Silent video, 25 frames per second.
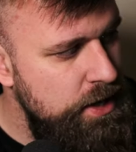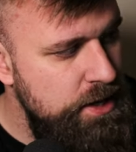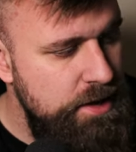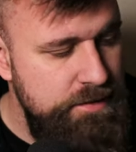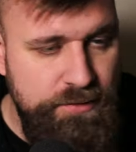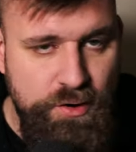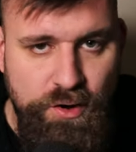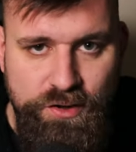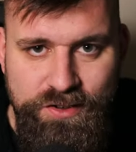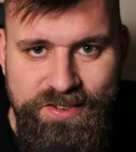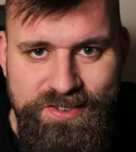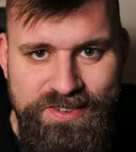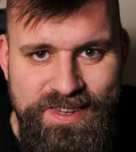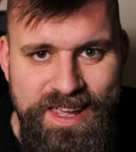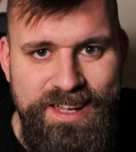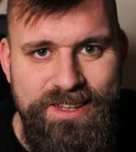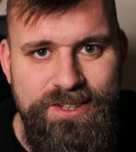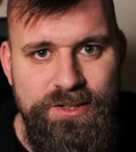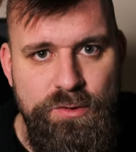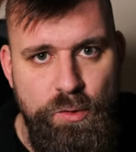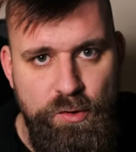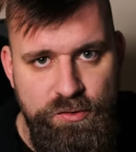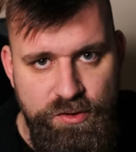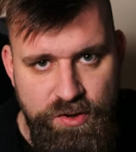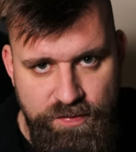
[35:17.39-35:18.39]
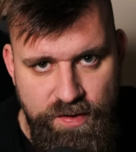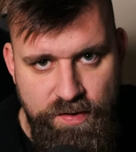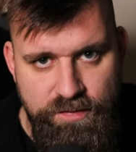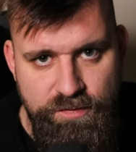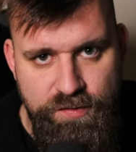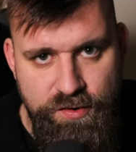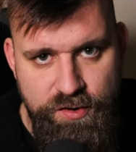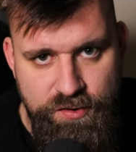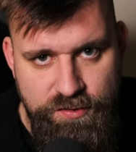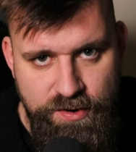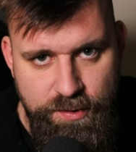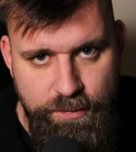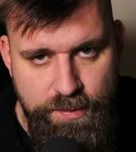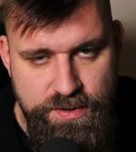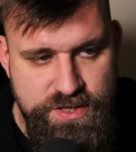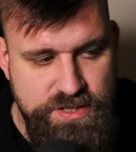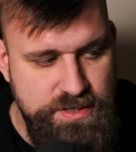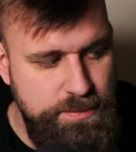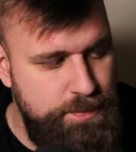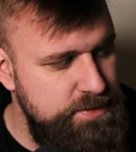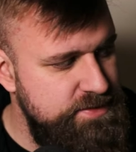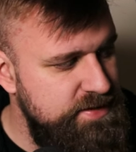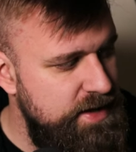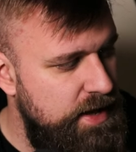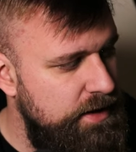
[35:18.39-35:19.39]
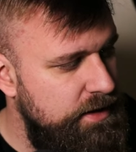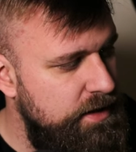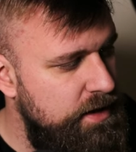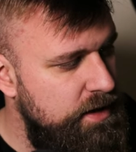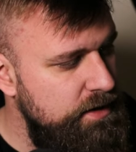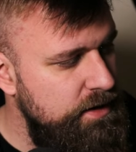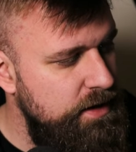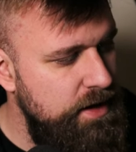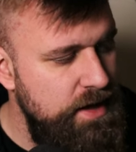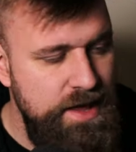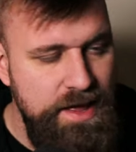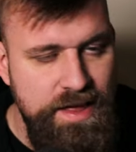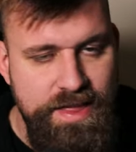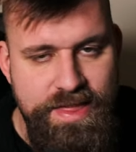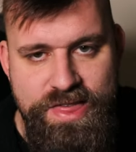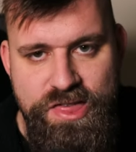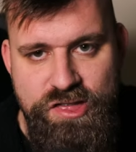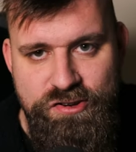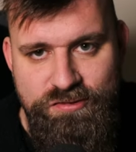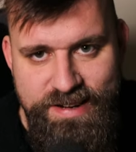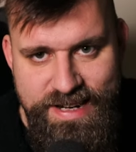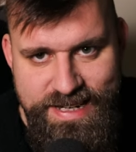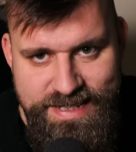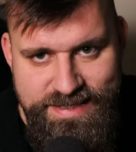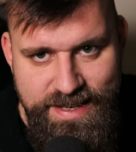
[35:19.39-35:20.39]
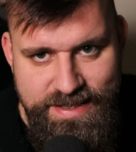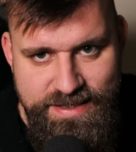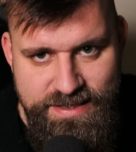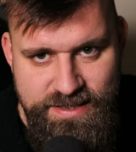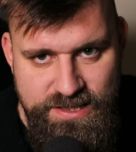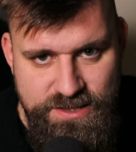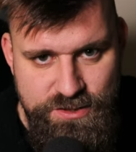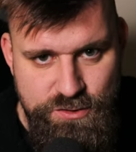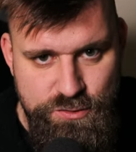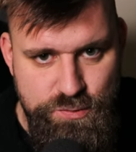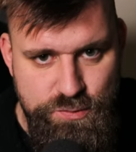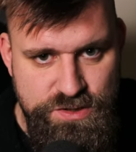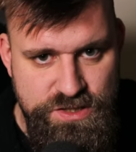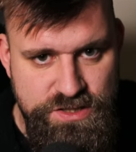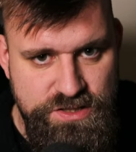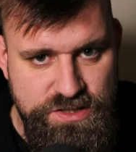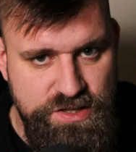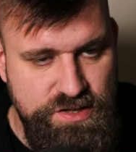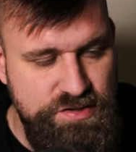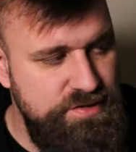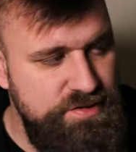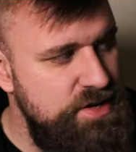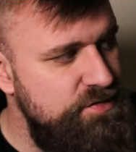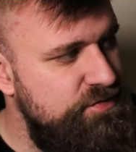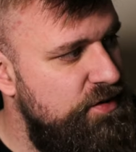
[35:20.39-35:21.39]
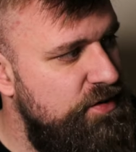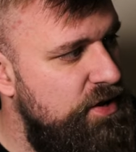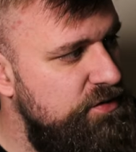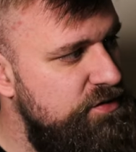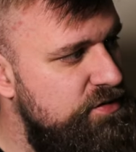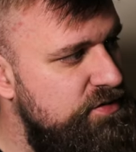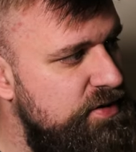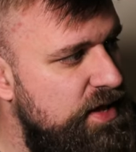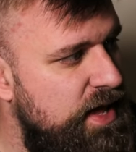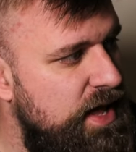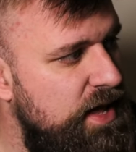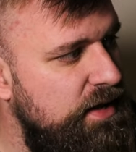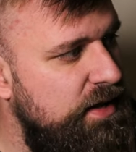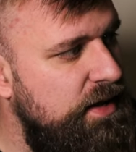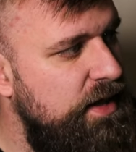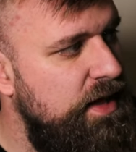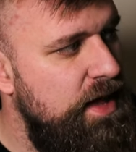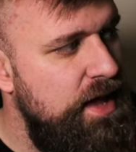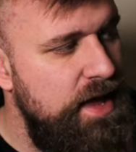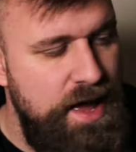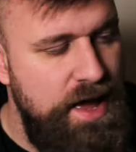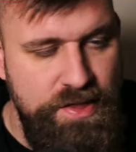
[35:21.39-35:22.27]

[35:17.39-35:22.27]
You've got six squads of infantry, which is a battalion, three sentinels, which is your three fast attack,